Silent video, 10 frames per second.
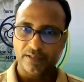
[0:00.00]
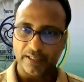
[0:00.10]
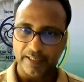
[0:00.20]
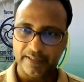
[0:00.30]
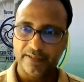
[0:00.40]

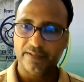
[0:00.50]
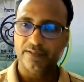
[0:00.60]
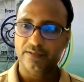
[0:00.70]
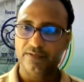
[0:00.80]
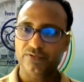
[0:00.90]
and
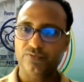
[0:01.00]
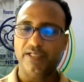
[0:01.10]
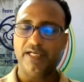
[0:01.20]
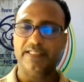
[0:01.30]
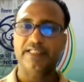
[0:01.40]
the
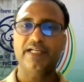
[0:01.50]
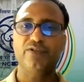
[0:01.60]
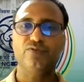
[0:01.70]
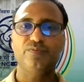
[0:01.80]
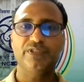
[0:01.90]
one
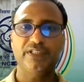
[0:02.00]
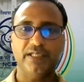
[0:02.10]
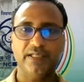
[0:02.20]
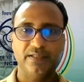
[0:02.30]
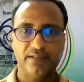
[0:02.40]
attendant will be
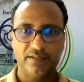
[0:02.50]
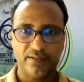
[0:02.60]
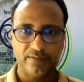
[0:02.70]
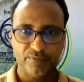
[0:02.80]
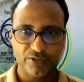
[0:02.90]
there,
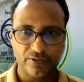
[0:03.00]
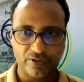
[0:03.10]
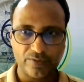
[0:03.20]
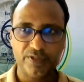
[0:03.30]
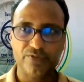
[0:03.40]
Mr.
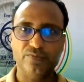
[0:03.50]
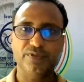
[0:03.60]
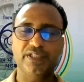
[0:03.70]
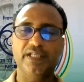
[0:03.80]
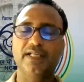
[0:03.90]
Ramesh will
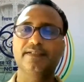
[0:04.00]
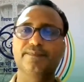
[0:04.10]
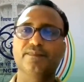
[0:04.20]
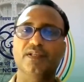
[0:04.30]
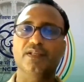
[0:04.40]
be there,
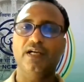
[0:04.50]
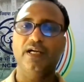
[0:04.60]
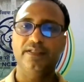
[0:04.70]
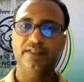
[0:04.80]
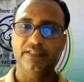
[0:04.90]

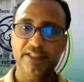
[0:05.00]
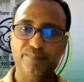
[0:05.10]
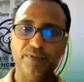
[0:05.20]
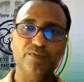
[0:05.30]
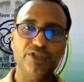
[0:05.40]
and these
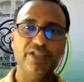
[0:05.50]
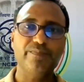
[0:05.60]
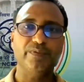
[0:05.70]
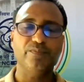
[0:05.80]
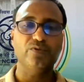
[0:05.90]
people, 3
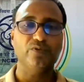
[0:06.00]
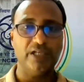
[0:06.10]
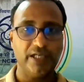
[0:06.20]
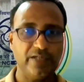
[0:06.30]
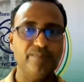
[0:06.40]
people
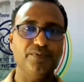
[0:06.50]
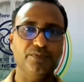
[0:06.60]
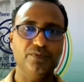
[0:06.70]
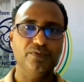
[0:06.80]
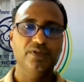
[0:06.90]
will help
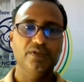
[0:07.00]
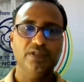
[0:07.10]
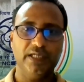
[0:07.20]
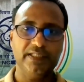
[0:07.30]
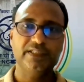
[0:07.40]
you
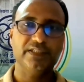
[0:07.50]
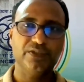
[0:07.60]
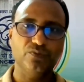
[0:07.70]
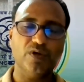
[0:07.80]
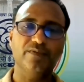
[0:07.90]
anything
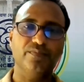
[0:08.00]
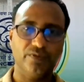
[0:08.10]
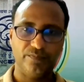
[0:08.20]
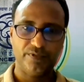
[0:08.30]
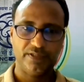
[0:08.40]
you want
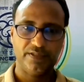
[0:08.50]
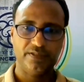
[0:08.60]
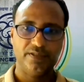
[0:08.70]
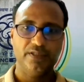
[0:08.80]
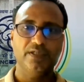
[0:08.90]
from it.
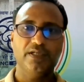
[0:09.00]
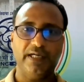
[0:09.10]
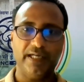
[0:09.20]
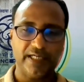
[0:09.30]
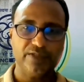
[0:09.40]

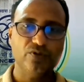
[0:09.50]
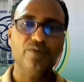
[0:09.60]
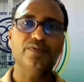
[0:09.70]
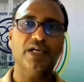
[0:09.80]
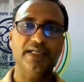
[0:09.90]
And I
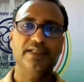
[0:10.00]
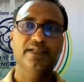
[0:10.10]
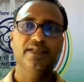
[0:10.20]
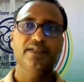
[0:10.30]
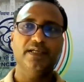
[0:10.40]
hope that
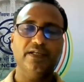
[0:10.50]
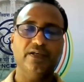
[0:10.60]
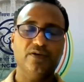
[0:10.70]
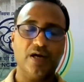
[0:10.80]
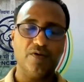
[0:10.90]

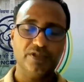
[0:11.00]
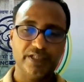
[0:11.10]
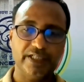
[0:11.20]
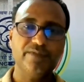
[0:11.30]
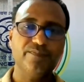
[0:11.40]
our
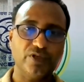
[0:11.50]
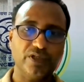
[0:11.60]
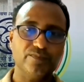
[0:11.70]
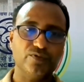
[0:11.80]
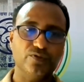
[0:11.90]
training
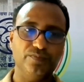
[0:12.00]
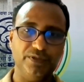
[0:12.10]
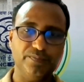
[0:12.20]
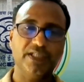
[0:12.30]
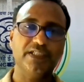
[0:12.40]
program should be
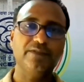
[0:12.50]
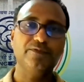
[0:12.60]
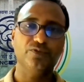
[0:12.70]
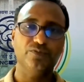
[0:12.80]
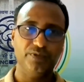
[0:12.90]
effective,
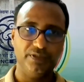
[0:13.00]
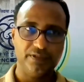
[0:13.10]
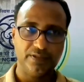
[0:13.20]
should be